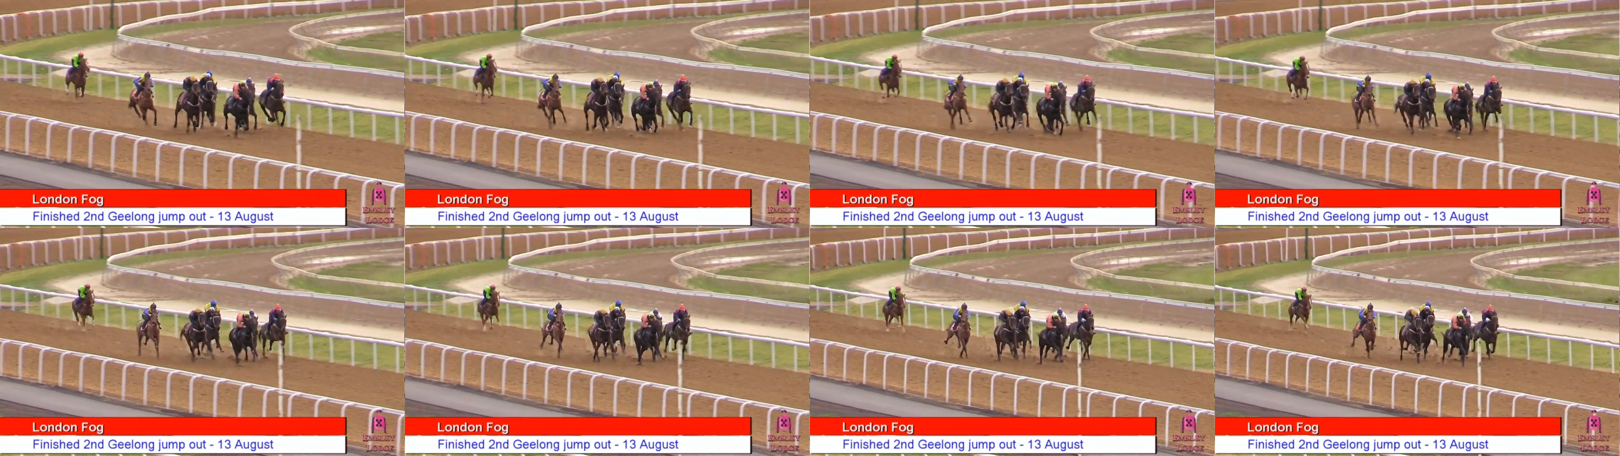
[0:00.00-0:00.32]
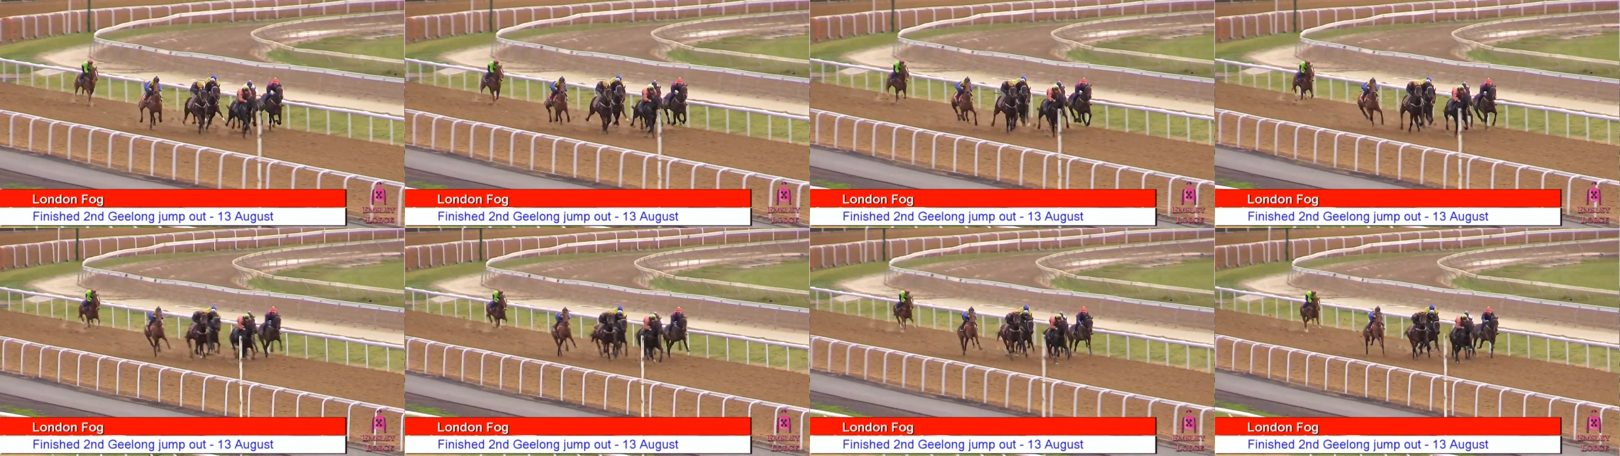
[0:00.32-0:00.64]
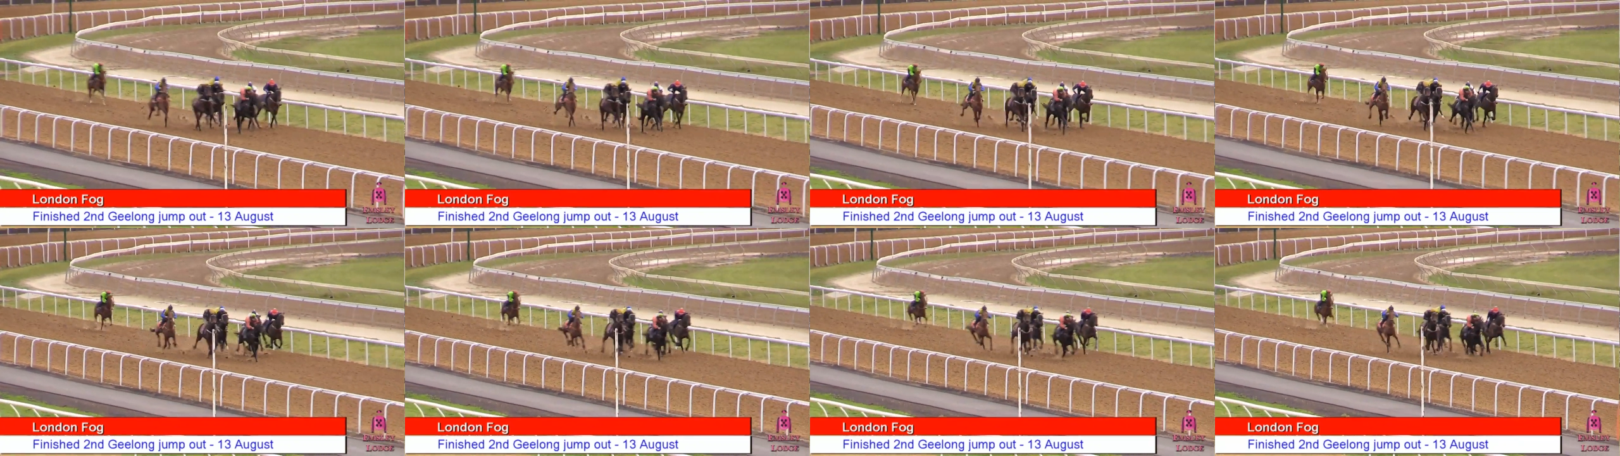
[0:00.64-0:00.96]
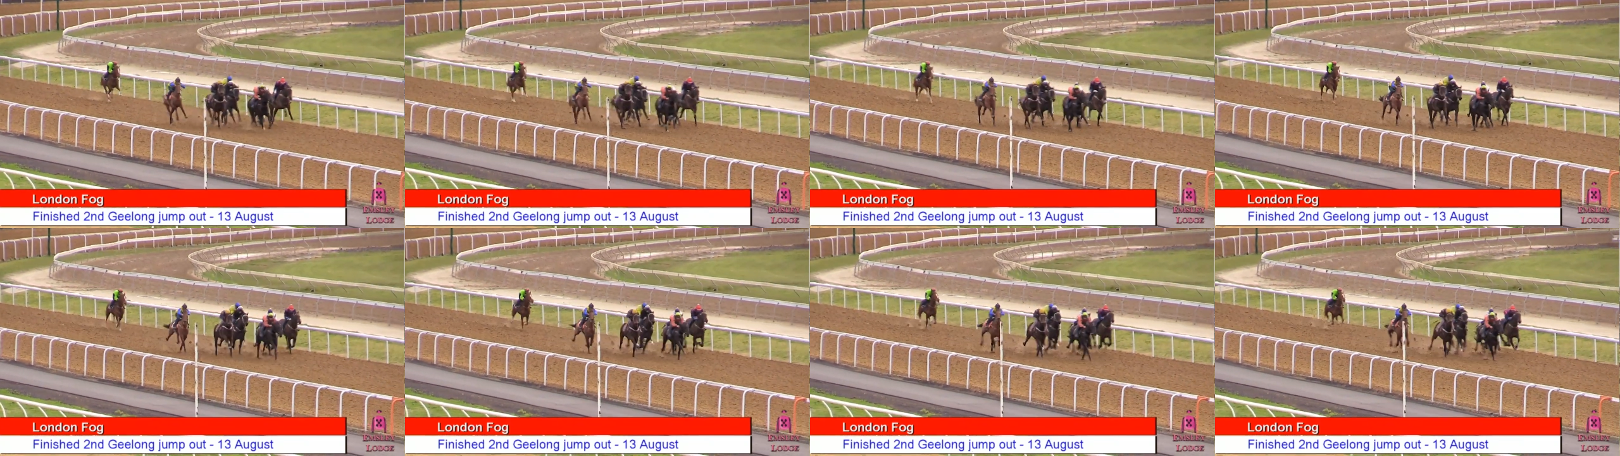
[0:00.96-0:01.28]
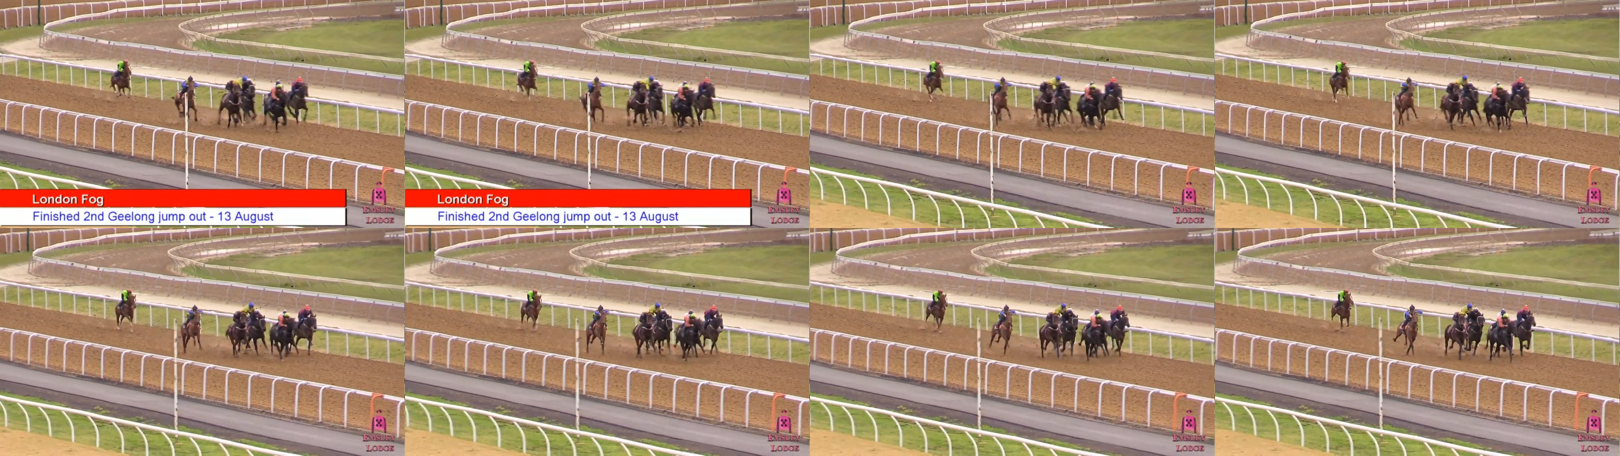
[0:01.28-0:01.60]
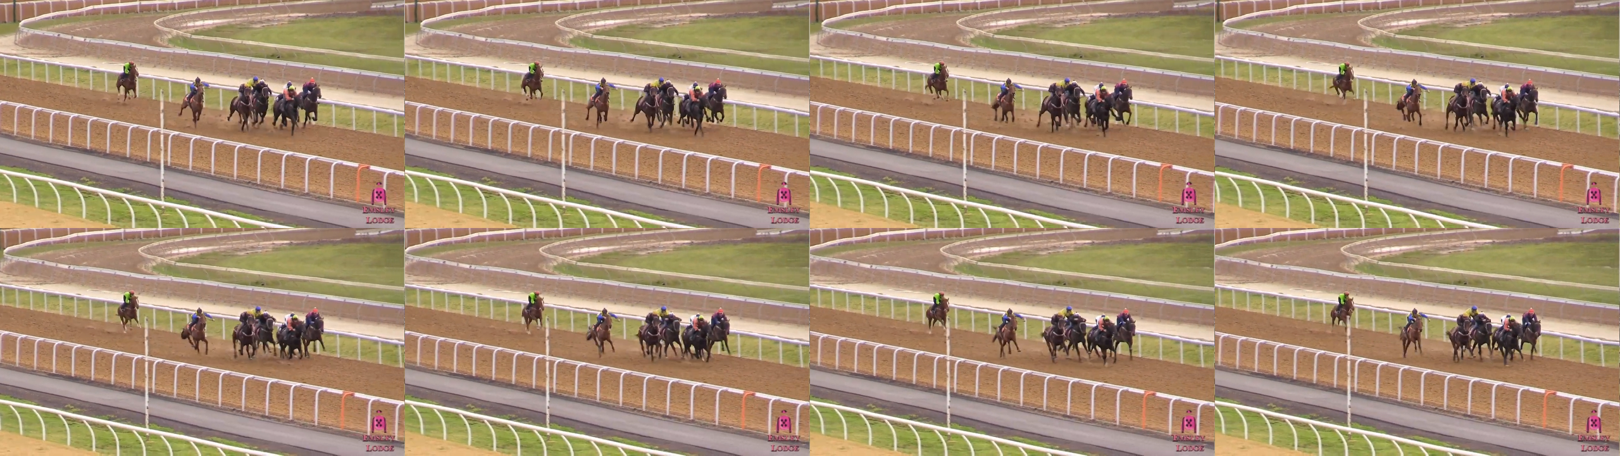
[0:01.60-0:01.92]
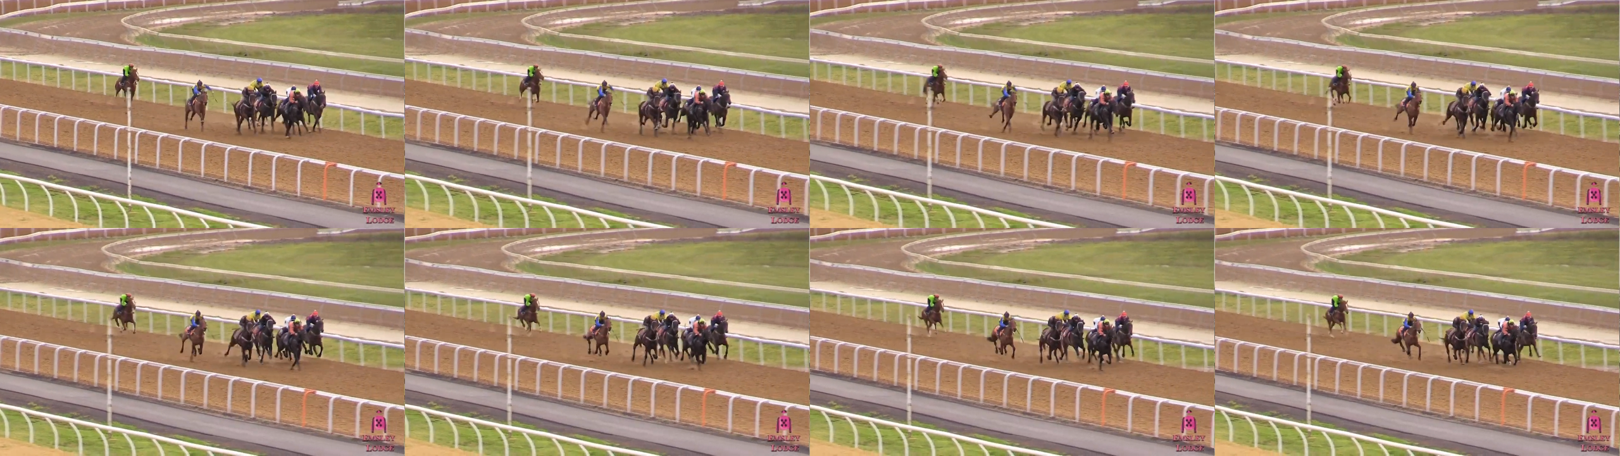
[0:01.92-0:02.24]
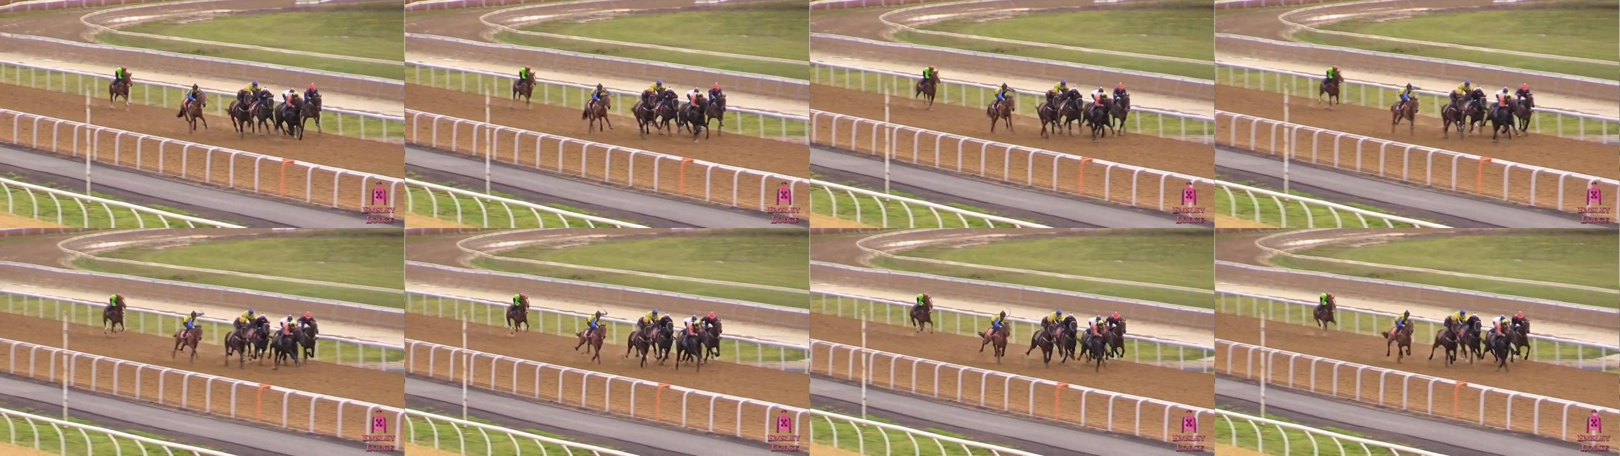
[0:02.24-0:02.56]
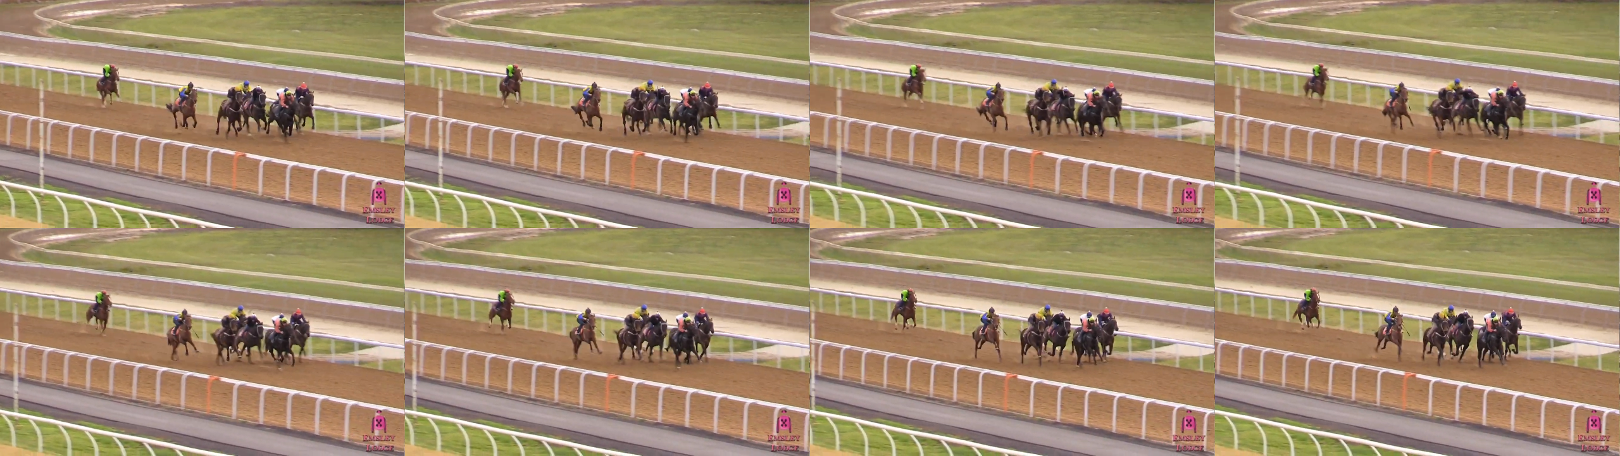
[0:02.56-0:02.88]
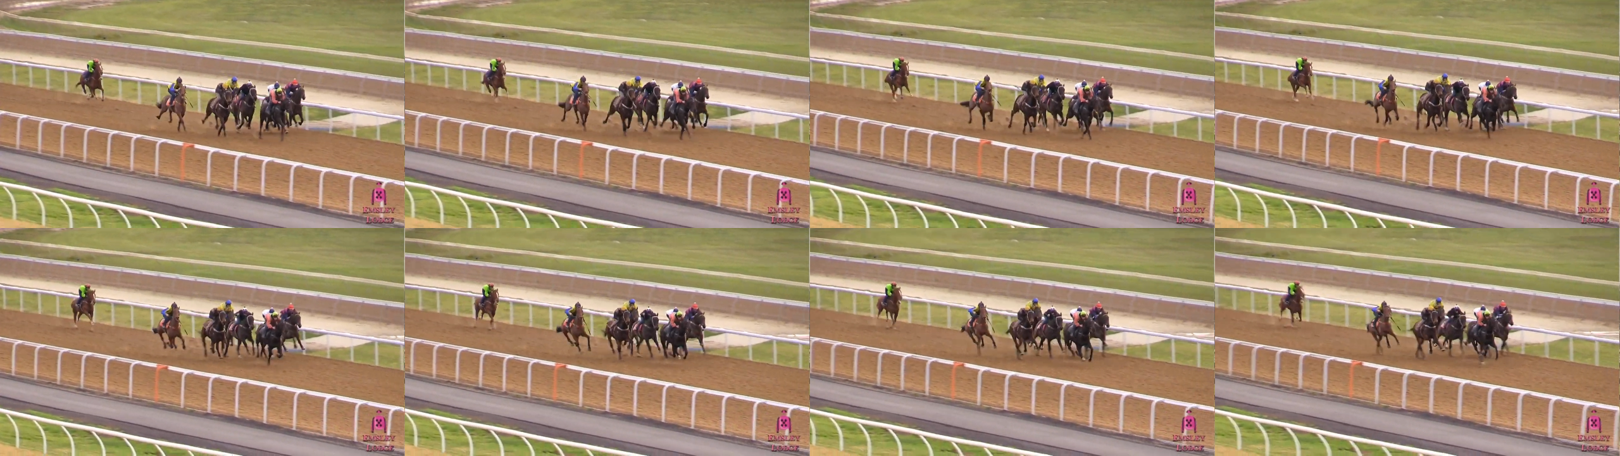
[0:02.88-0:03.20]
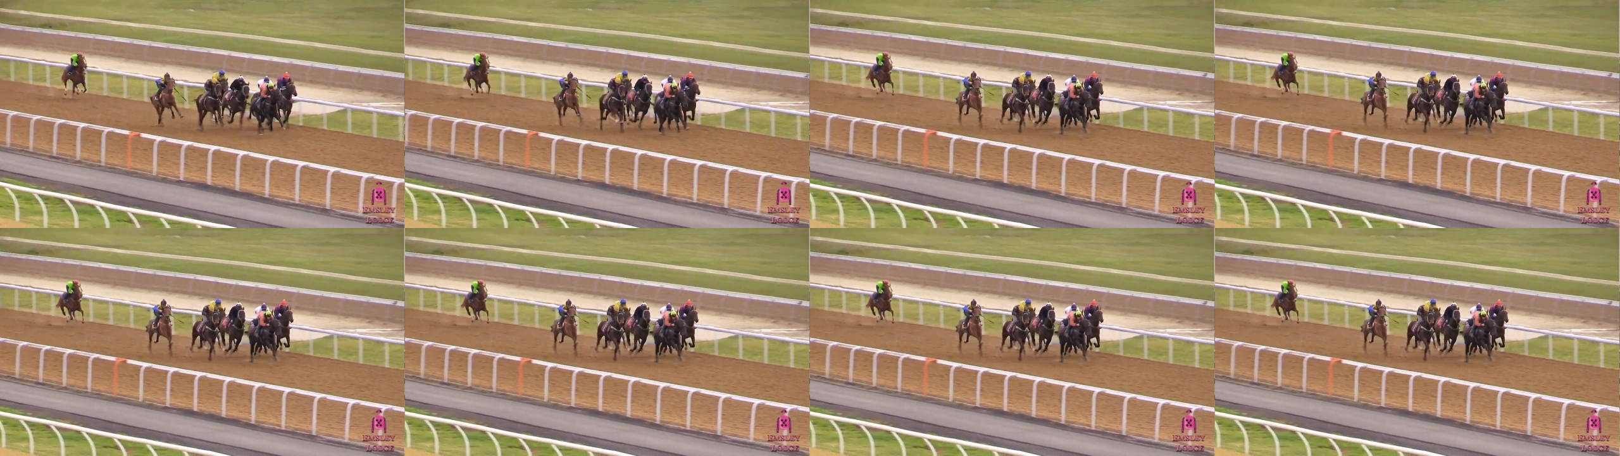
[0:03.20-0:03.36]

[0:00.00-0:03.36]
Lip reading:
(no speaker visible)